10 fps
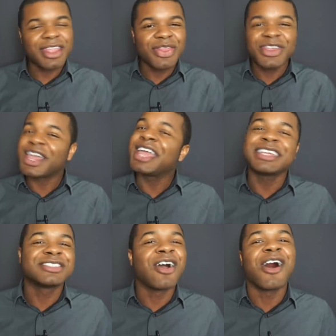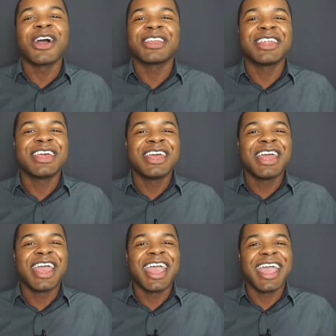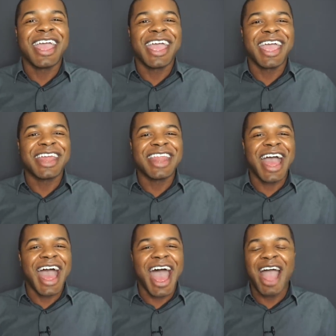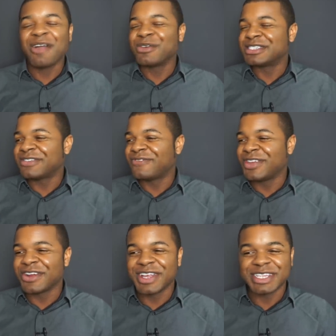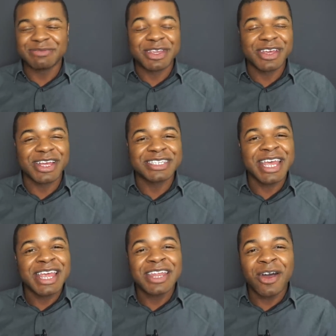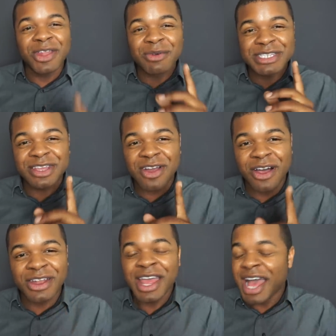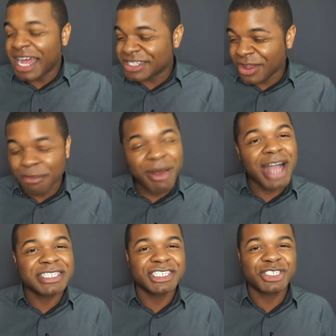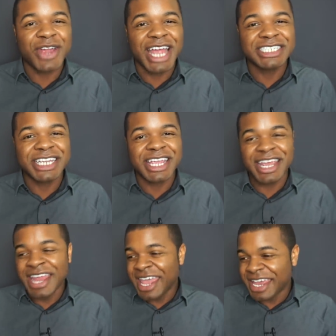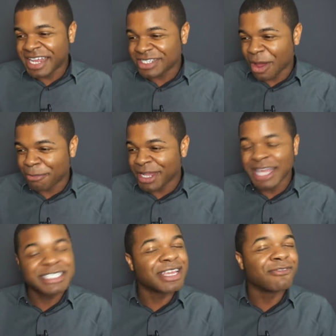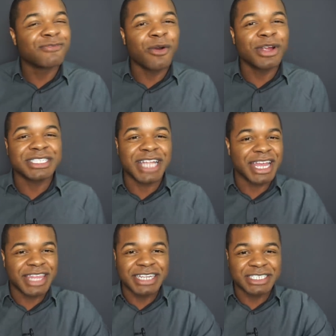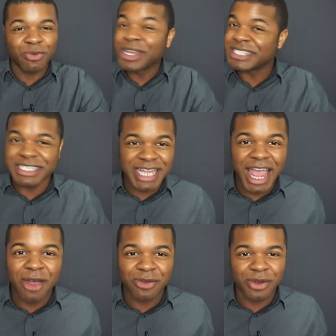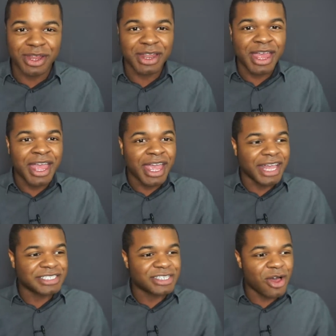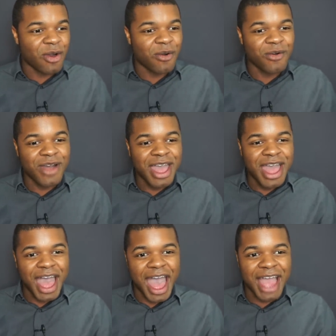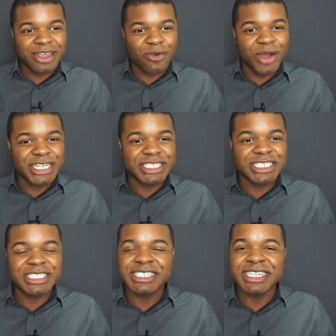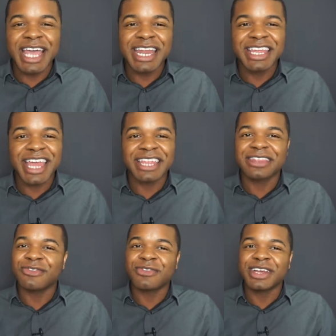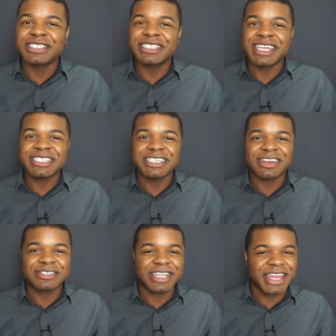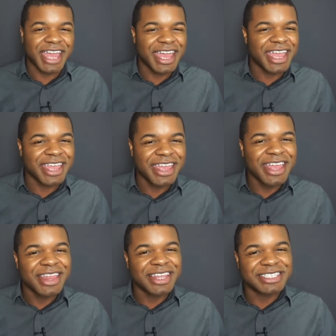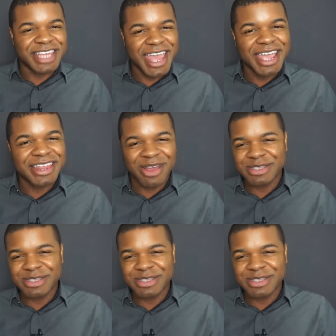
The cake is gone, and I was furious because not only was it gone, I saw the box in the trash can and I saw plates and forks like they just went to town on it. And so I questioned the lady at the front desk and I was like, hey, this cake that